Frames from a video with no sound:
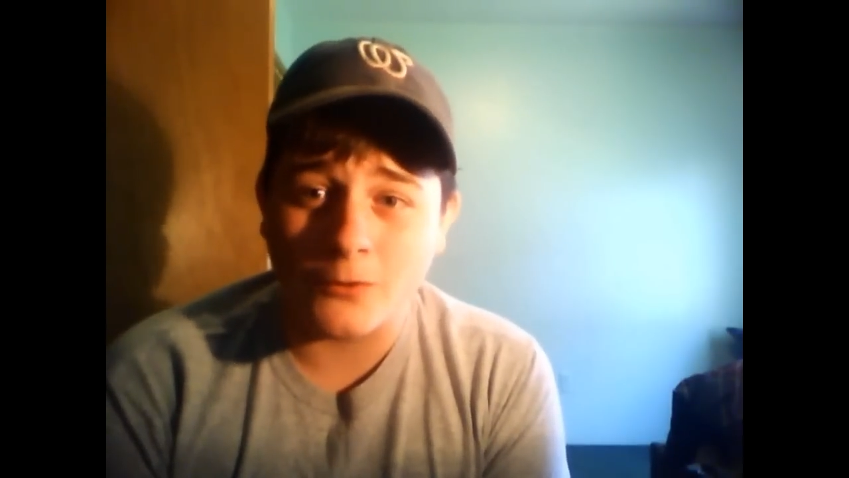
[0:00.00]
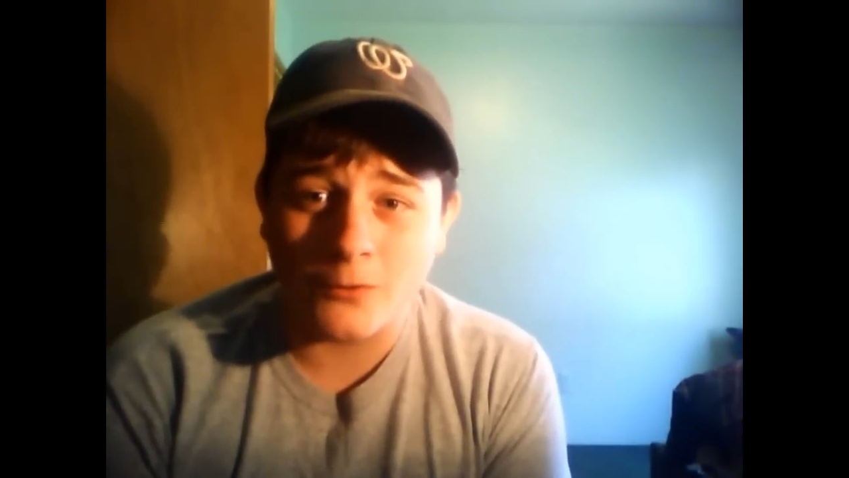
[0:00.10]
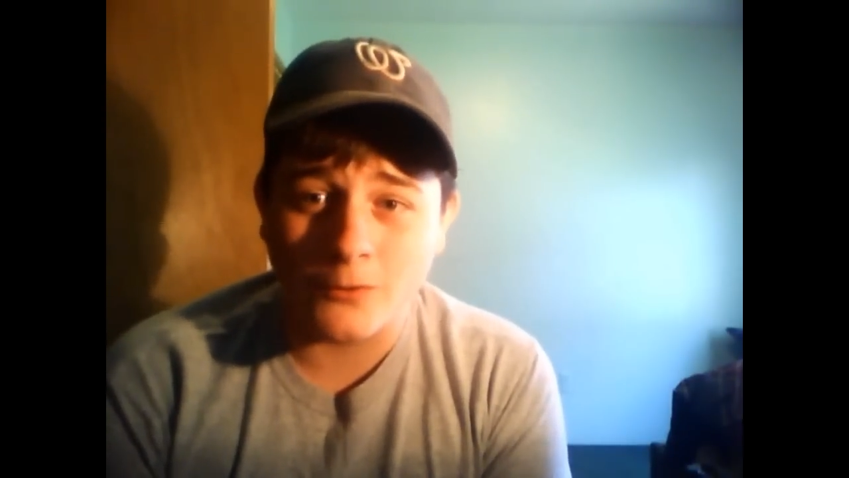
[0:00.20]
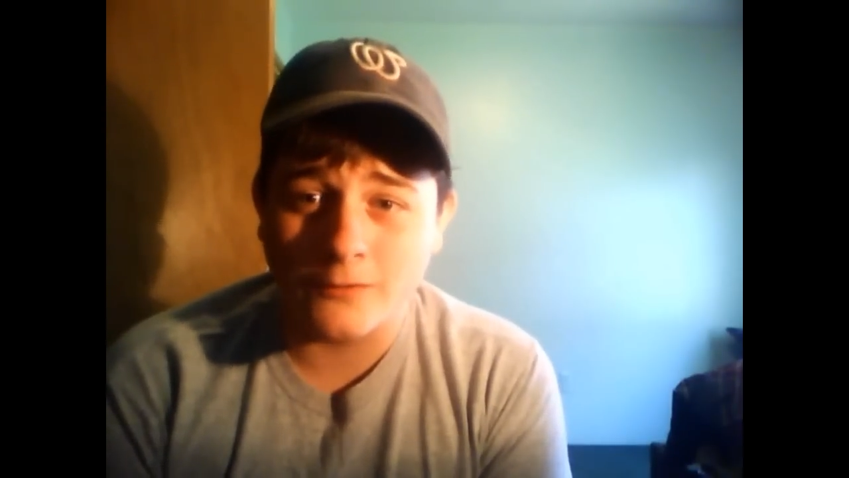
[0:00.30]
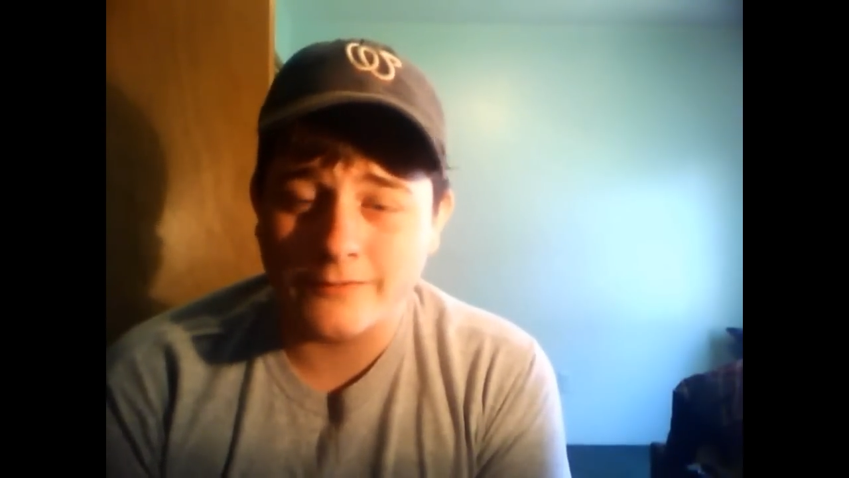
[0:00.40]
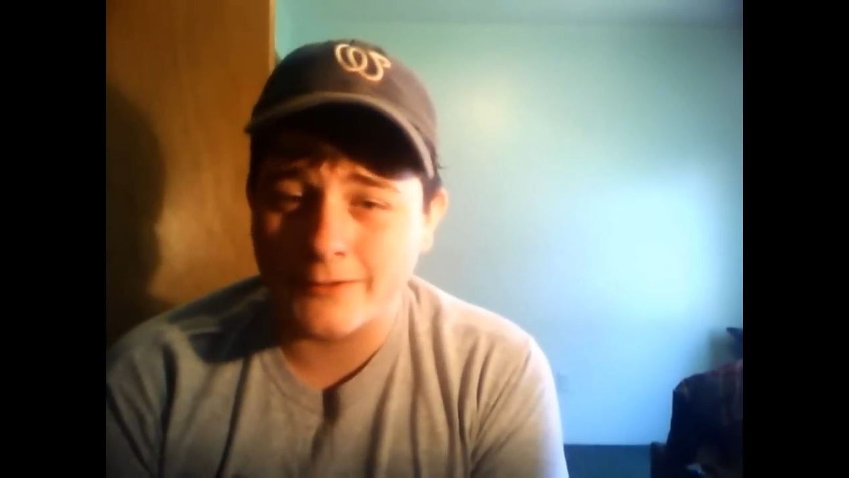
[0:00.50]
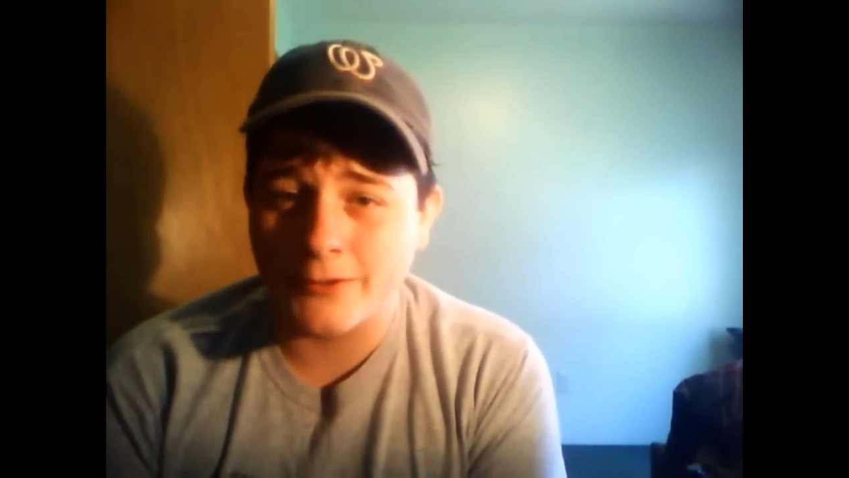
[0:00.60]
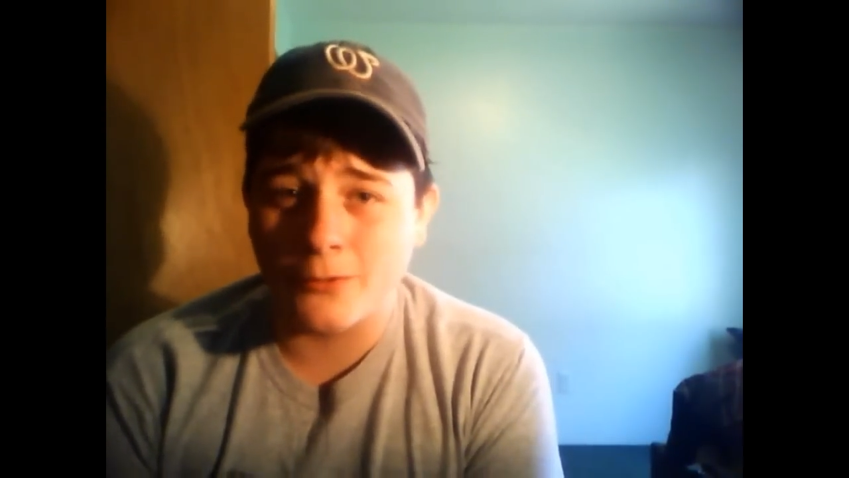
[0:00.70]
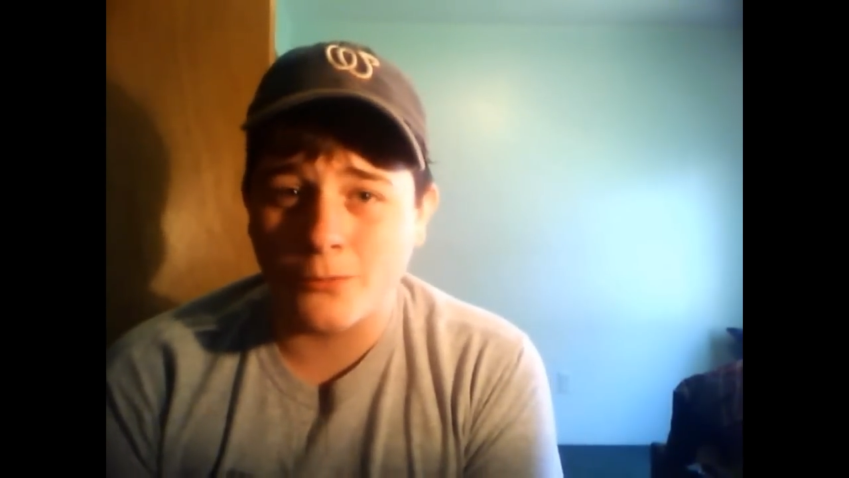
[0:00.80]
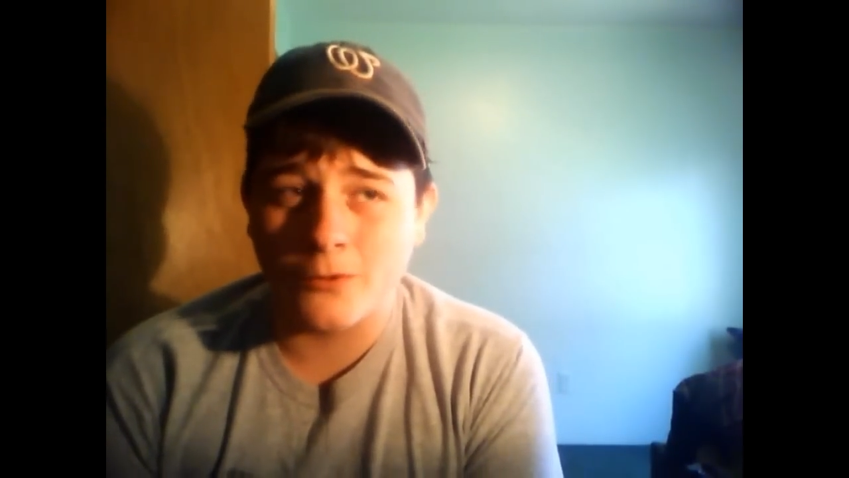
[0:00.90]
or
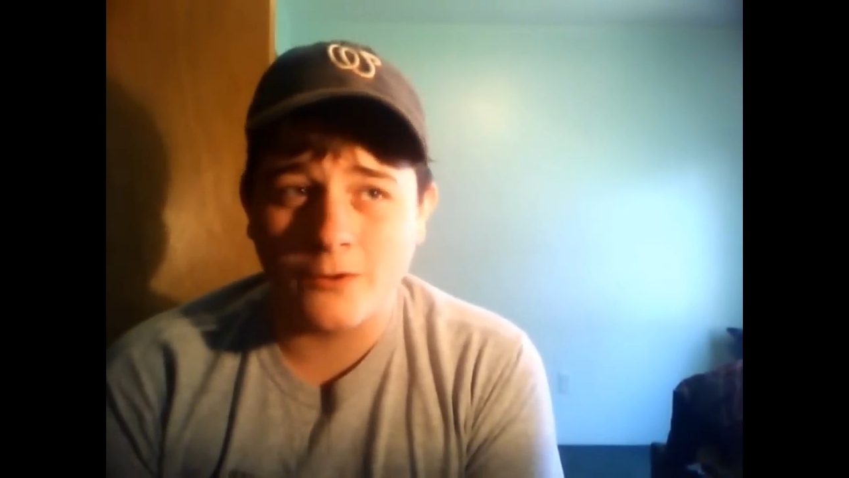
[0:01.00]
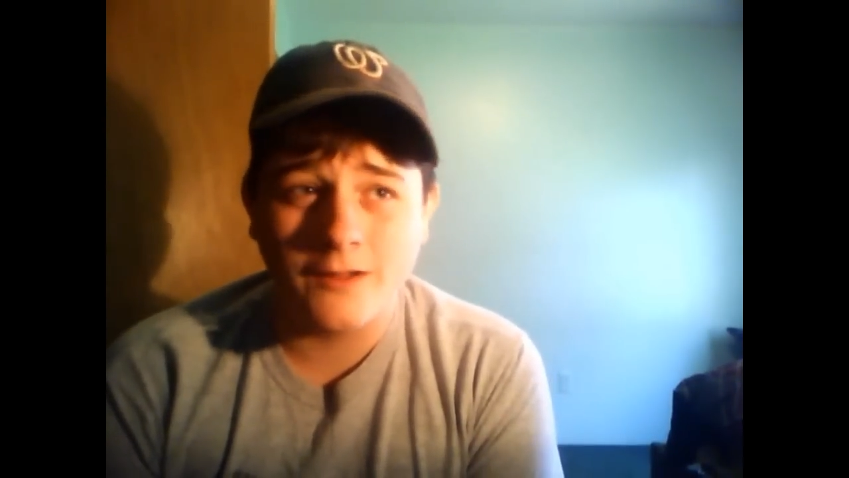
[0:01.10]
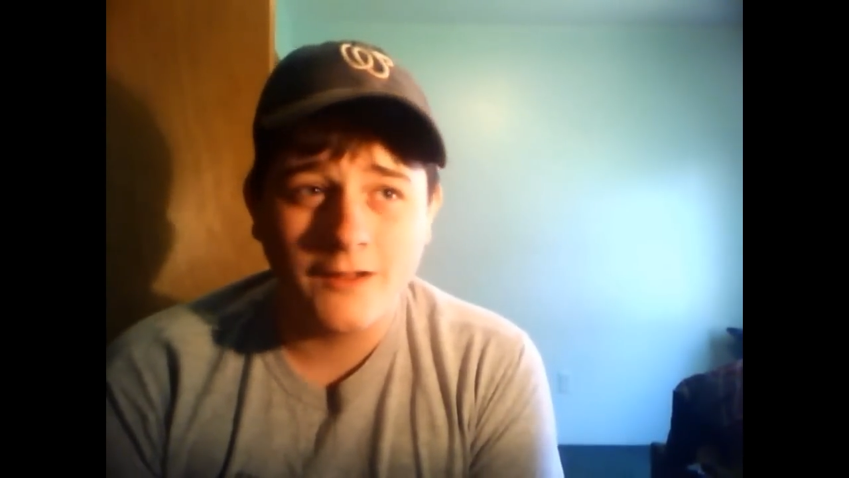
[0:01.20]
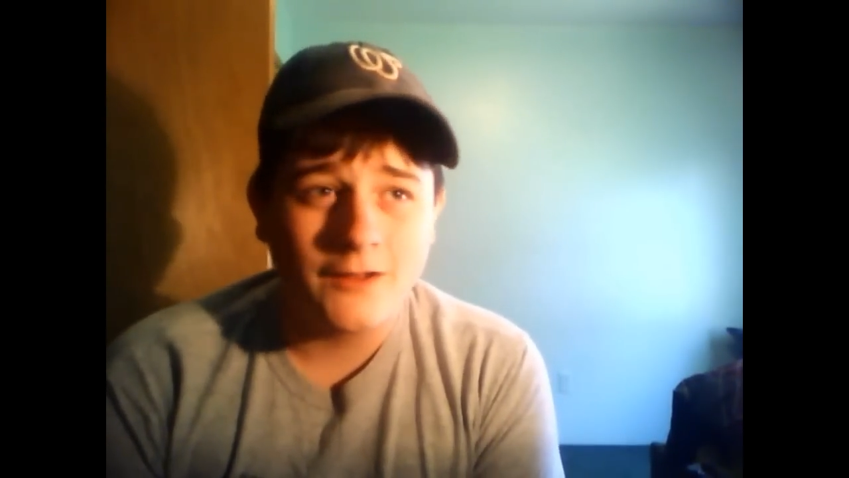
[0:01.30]
further word,